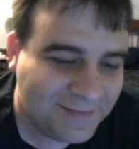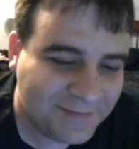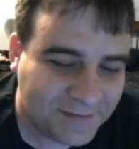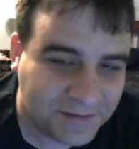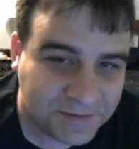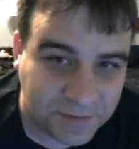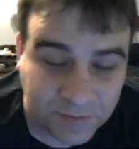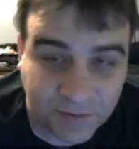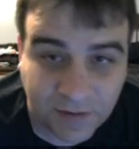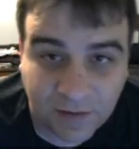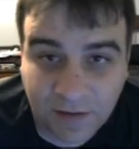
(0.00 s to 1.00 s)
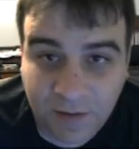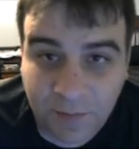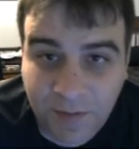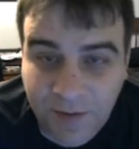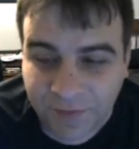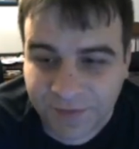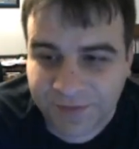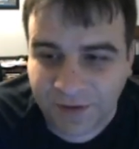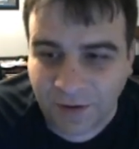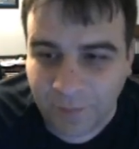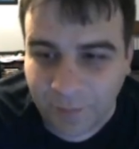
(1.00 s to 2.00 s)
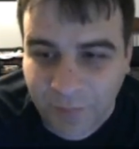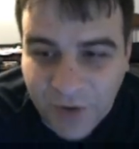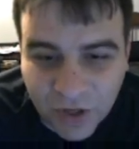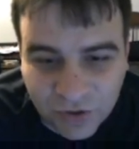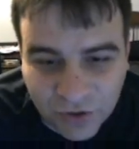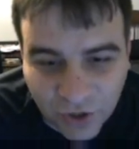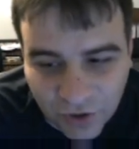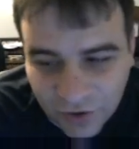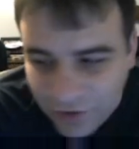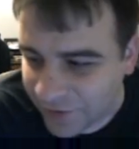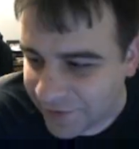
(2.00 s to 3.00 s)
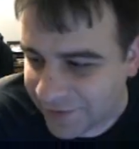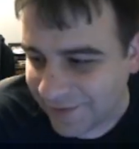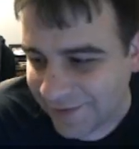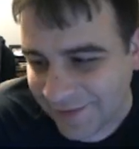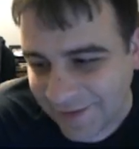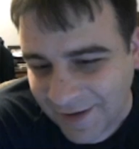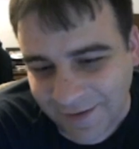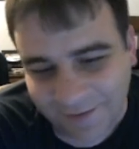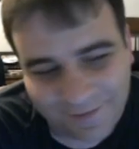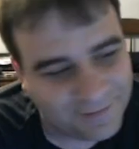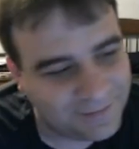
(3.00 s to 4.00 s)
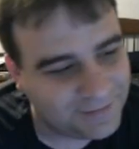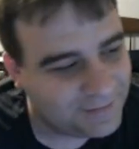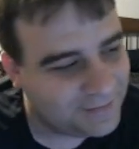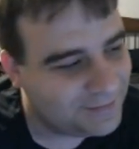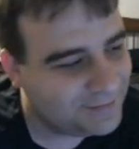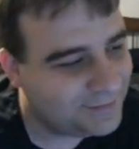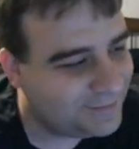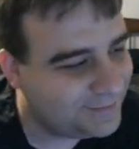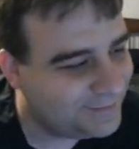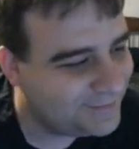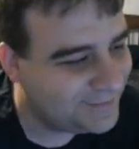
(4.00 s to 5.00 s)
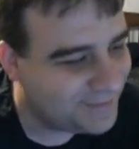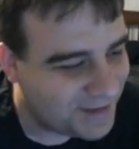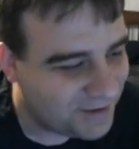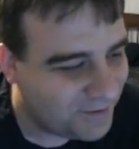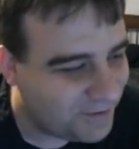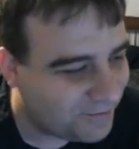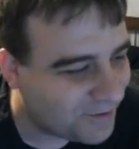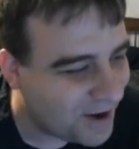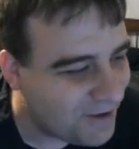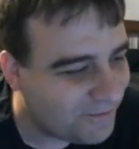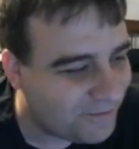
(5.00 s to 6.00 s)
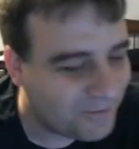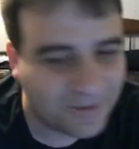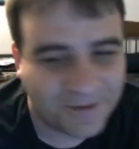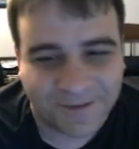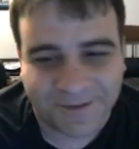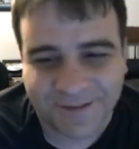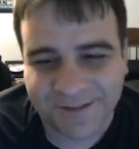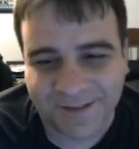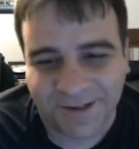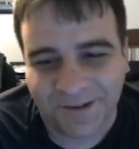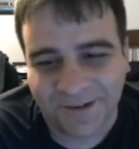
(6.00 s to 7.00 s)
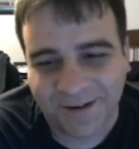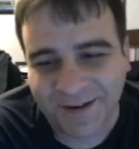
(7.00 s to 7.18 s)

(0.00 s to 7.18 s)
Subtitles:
let's be real, a lot of people saw big titties and then they they went right for her. So,